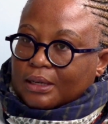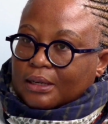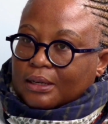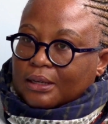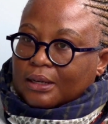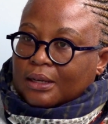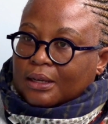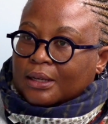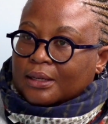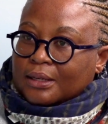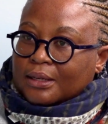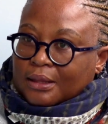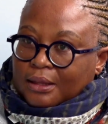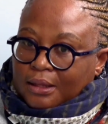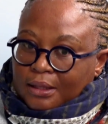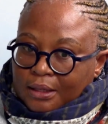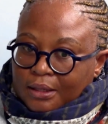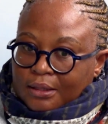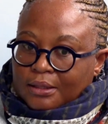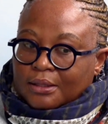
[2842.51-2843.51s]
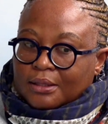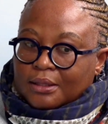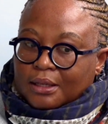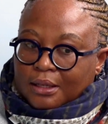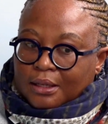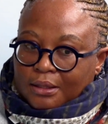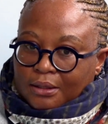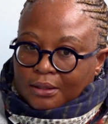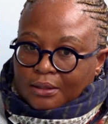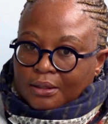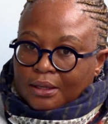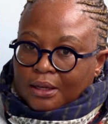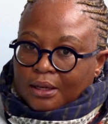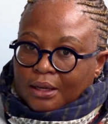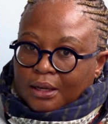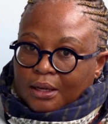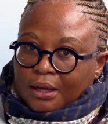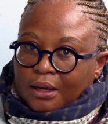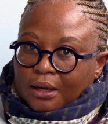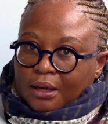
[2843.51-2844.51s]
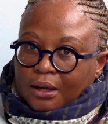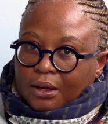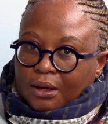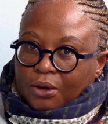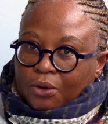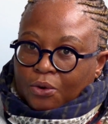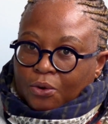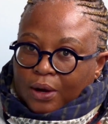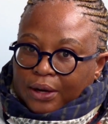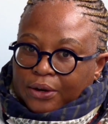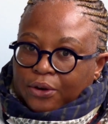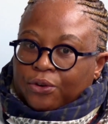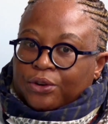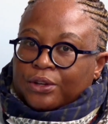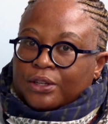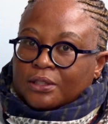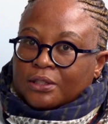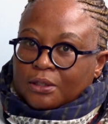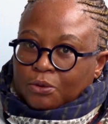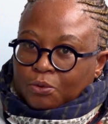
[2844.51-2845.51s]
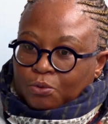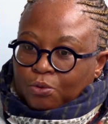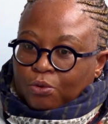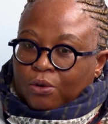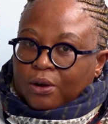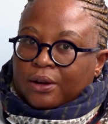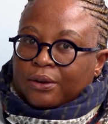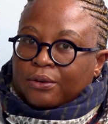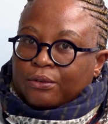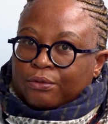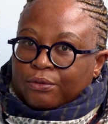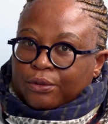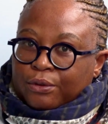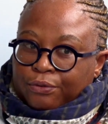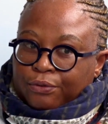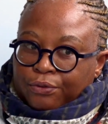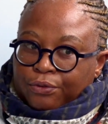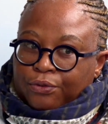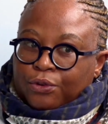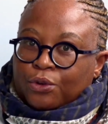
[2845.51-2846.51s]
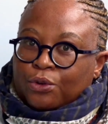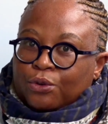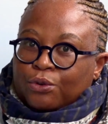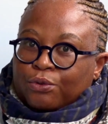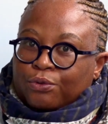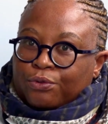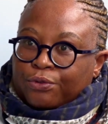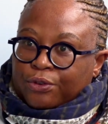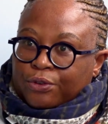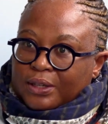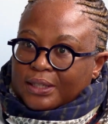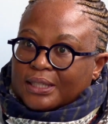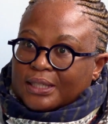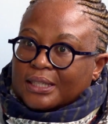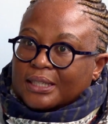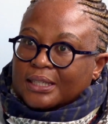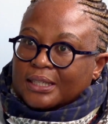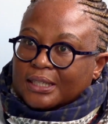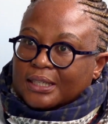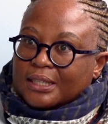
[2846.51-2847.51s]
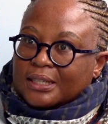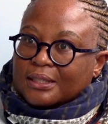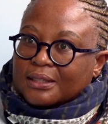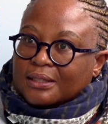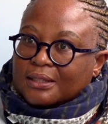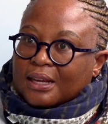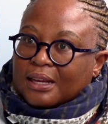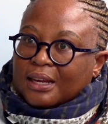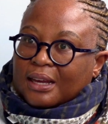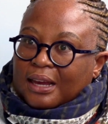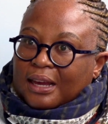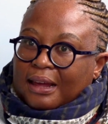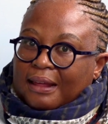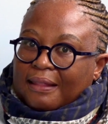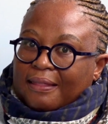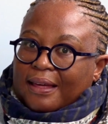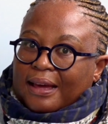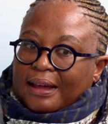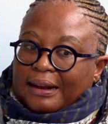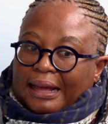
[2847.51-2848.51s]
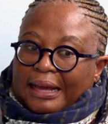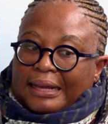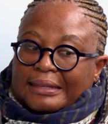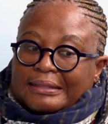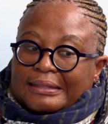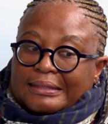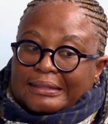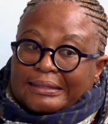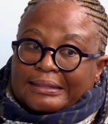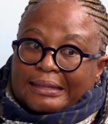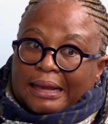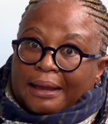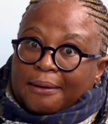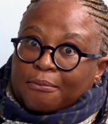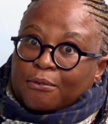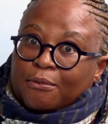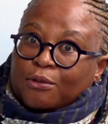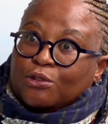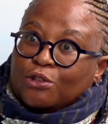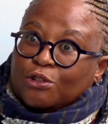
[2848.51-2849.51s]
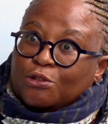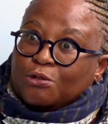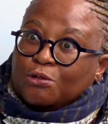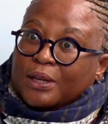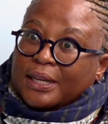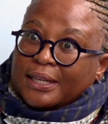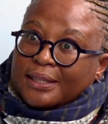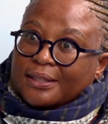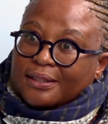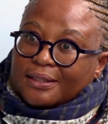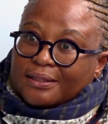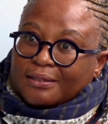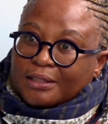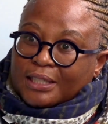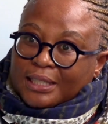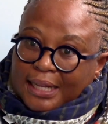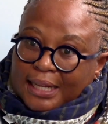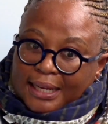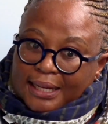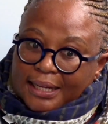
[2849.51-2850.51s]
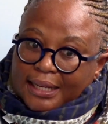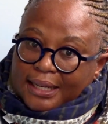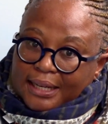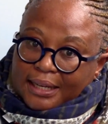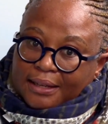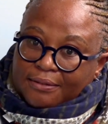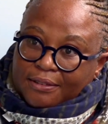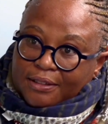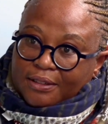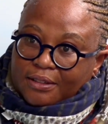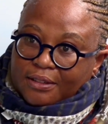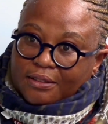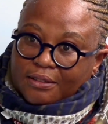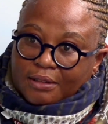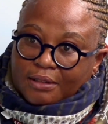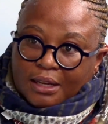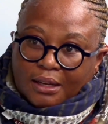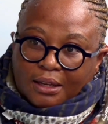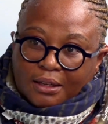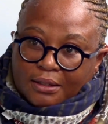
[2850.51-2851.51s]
And this is, quite honestly, one of the few frontiers that has demonstrated, there's clear evidence.